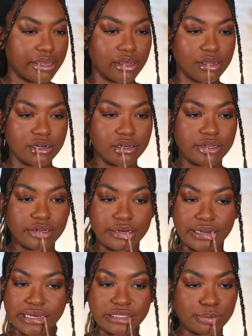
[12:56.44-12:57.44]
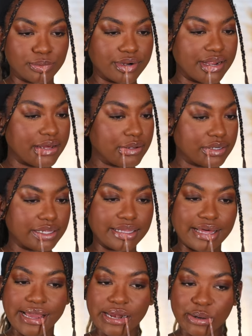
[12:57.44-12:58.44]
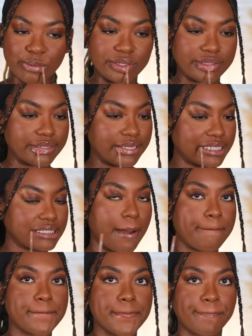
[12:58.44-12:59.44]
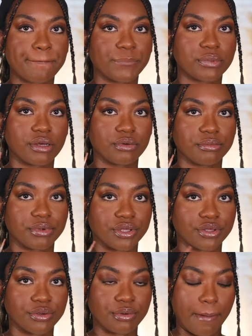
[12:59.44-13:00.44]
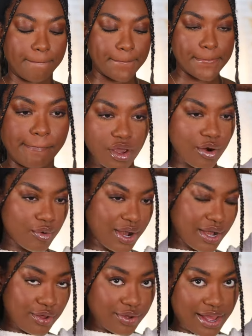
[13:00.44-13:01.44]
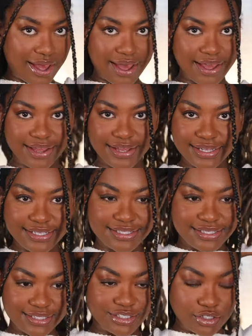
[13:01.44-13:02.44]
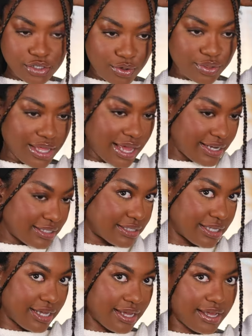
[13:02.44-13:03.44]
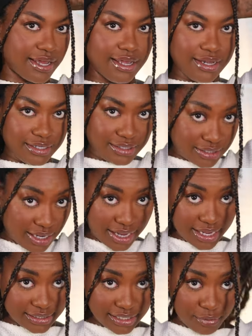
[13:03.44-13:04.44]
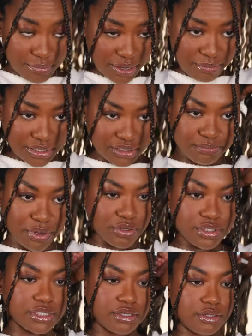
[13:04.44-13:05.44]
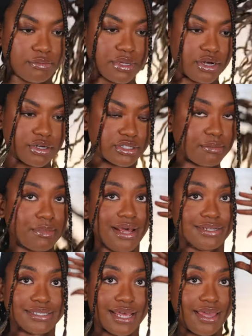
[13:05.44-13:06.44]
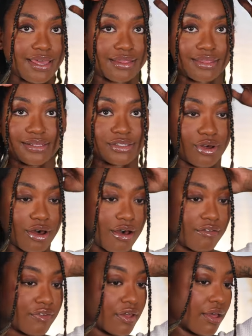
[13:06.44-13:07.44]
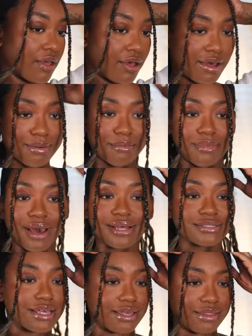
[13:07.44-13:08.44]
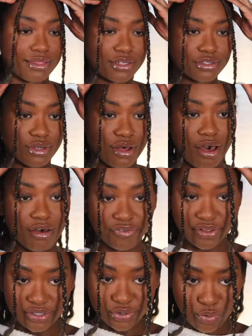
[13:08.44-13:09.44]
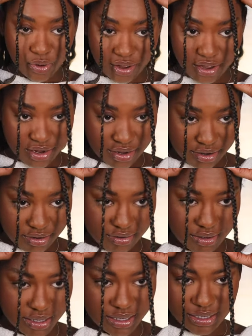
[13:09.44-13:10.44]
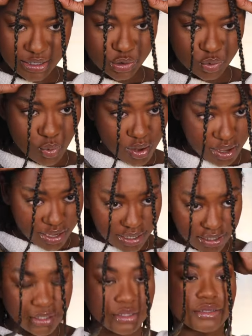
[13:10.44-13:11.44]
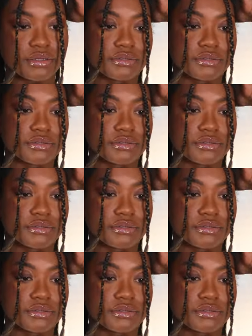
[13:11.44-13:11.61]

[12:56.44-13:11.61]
I could have did a nice brown liner with this. That would have been cute. Alrighty, you guys. So that is it. I guess I'll make my ponytail look better because I'm not taking this off. I'm not taking this off. It's on. It's on, honey